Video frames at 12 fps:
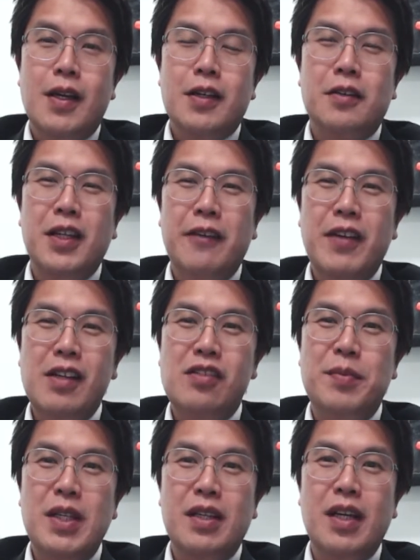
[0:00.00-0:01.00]
Good evening, it's
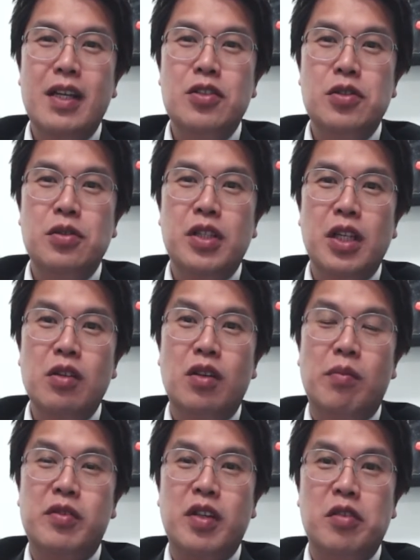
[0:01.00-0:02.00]
me again, Jude,
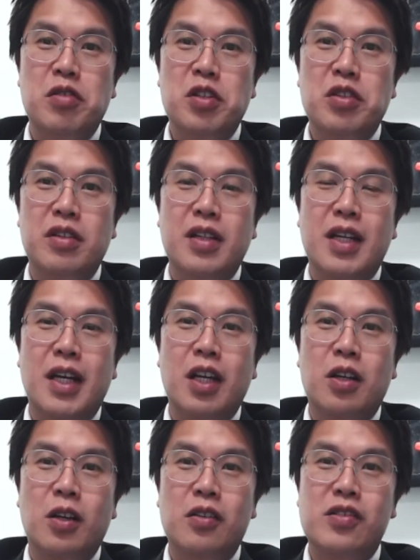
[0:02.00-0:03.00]
obstetrician,
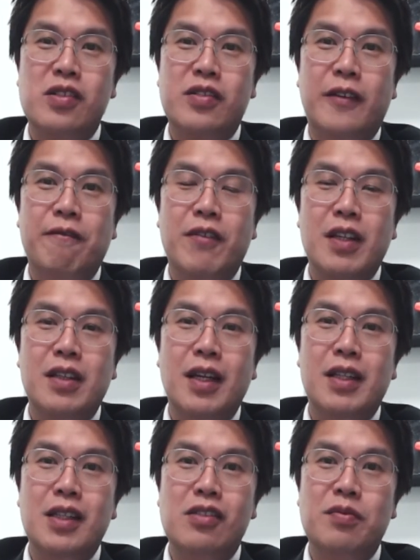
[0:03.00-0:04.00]
gynecologist, and
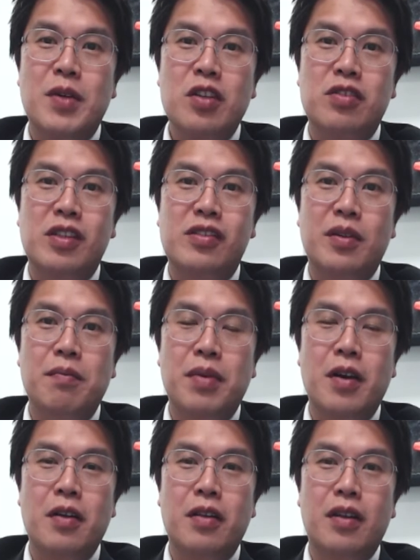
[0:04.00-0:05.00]
fertility specialist in
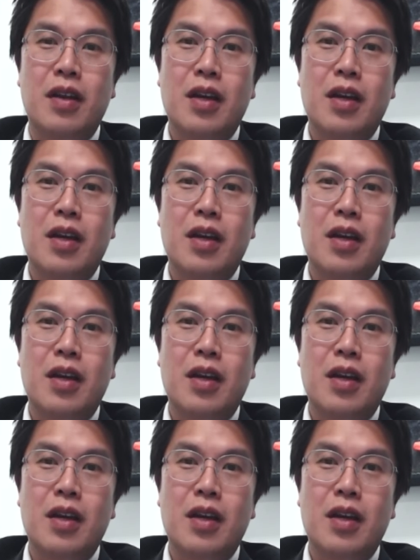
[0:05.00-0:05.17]
Perth.